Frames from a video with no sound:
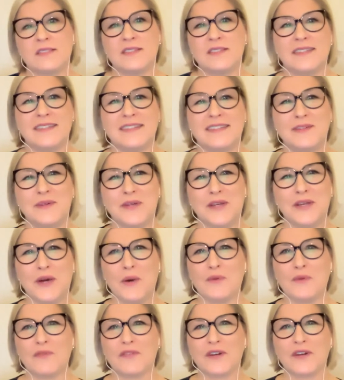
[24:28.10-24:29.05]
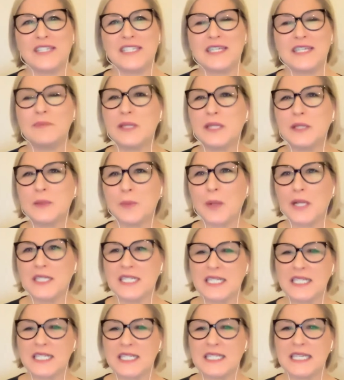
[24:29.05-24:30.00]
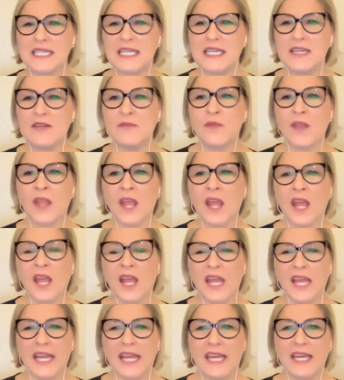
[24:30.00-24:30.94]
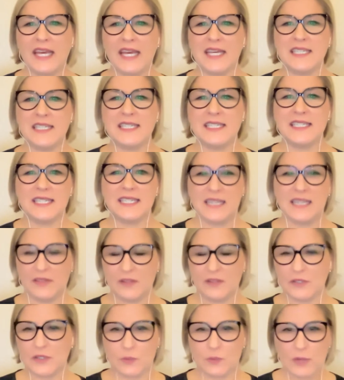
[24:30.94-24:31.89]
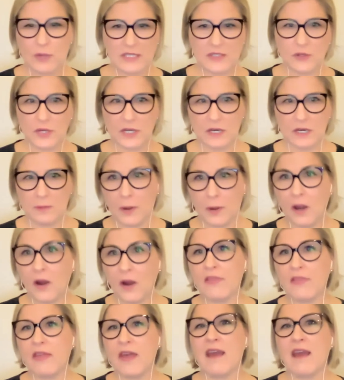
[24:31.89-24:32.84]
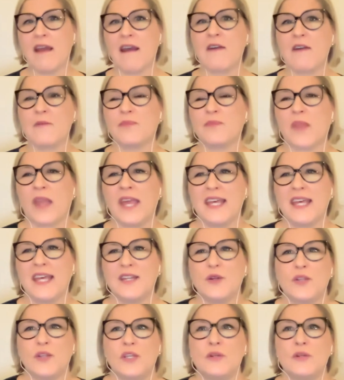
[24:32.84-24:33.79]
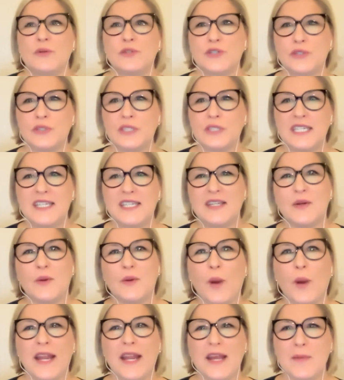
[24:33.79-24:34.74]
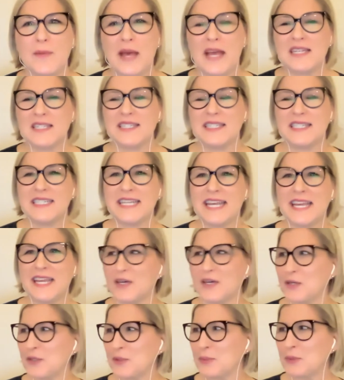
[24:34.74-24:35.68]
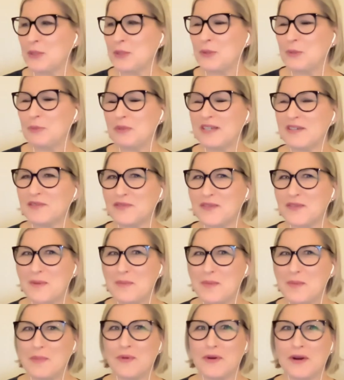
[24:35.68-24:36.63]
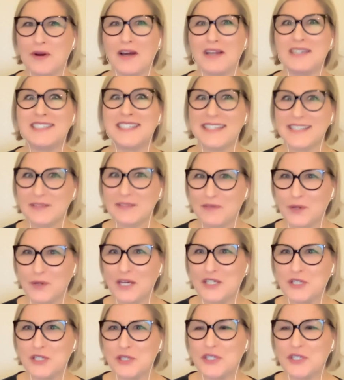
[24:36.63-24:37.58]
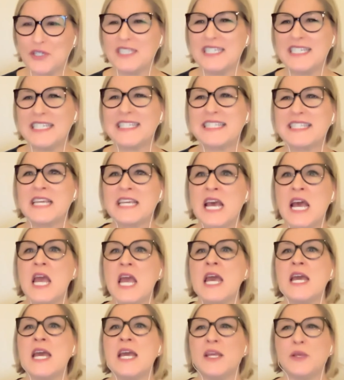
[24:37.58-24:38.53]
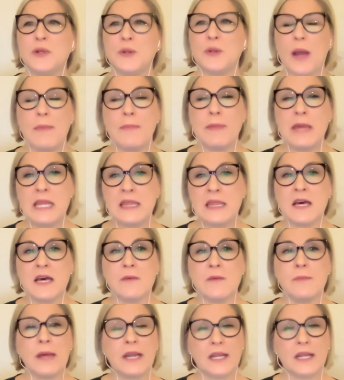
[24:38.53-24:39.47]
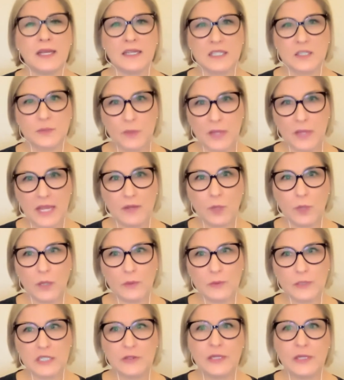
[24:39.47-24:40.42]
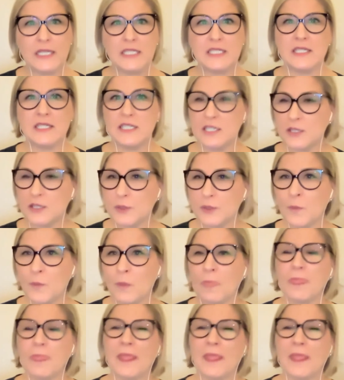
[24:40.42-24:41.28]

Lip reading: You can go for a dip in the Baltic Sea. And then there's a restaurant and a bar there. And usually when I'm asked to take a group from abroad, foreign journalists, I meet them and I explain what we're going to do.